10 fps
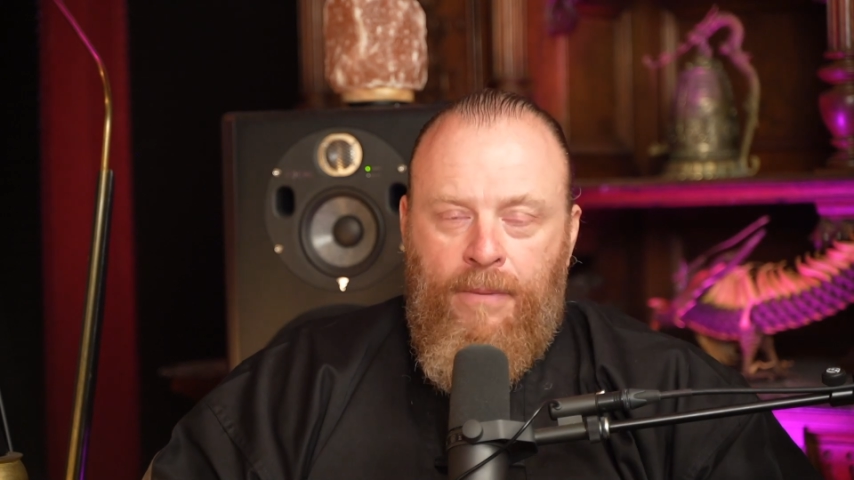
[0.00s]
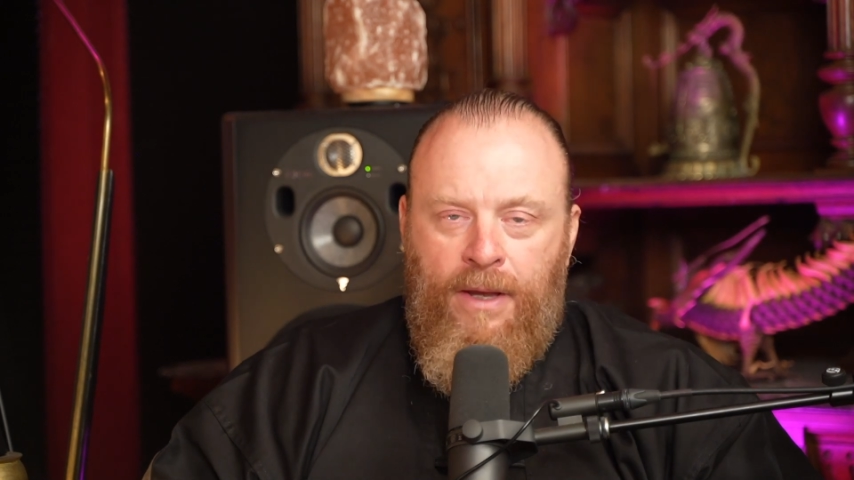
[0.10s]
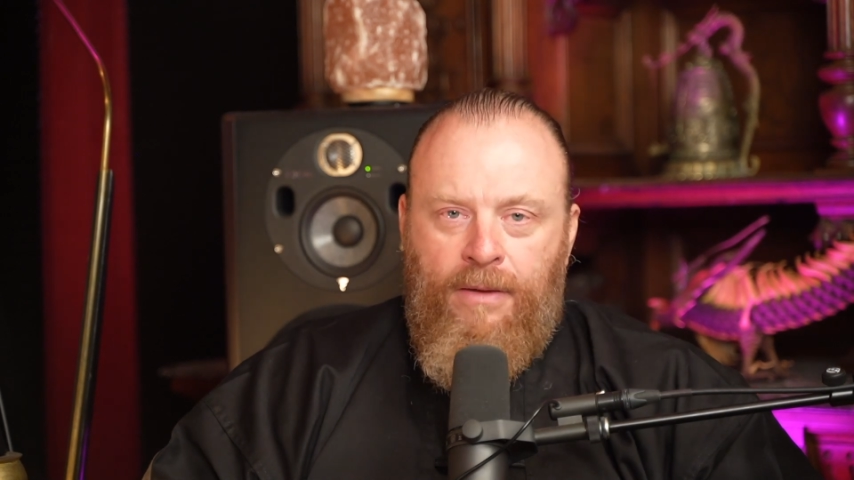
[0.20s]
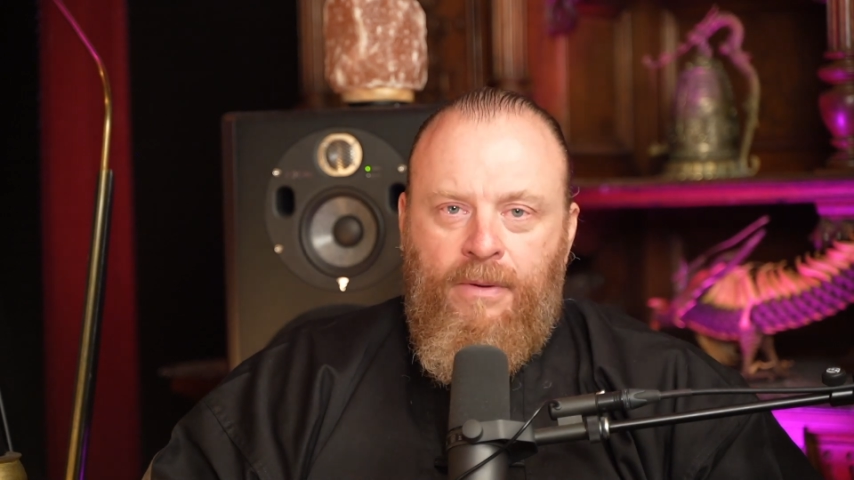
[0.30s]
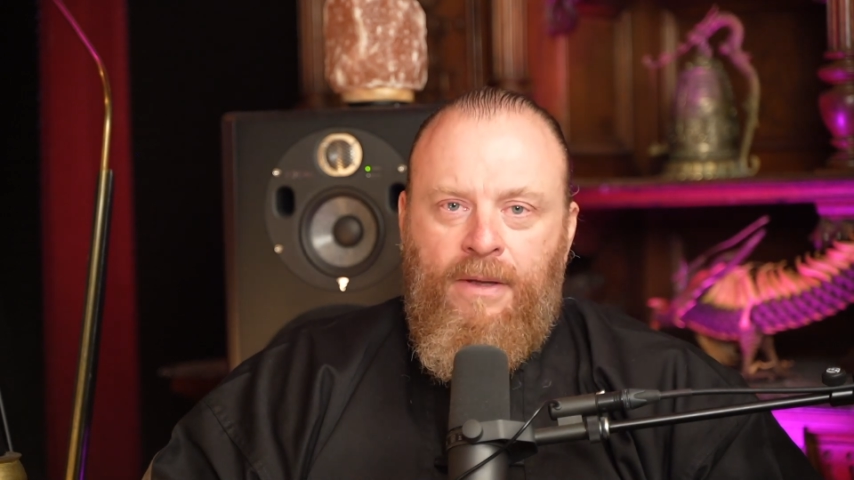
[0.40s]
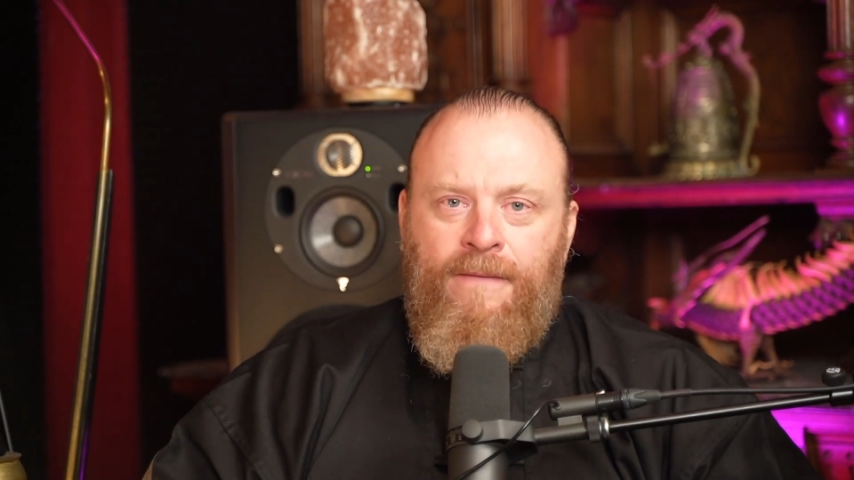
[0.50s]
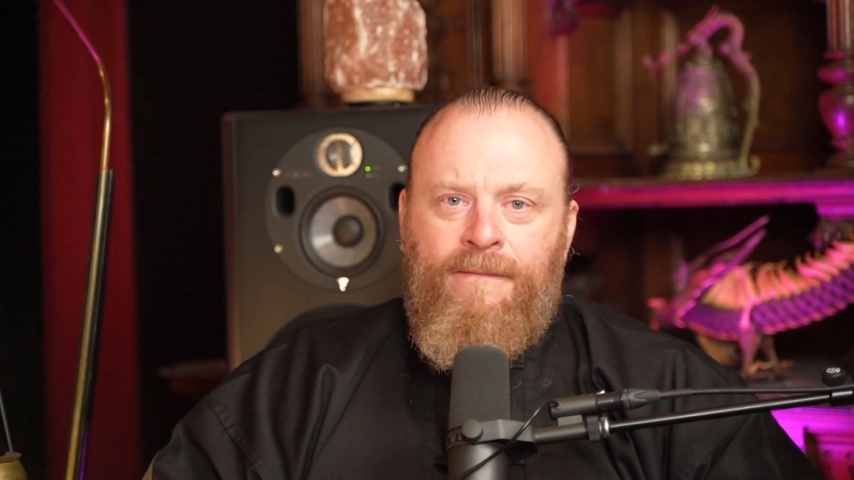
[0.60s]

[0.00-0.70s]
baby.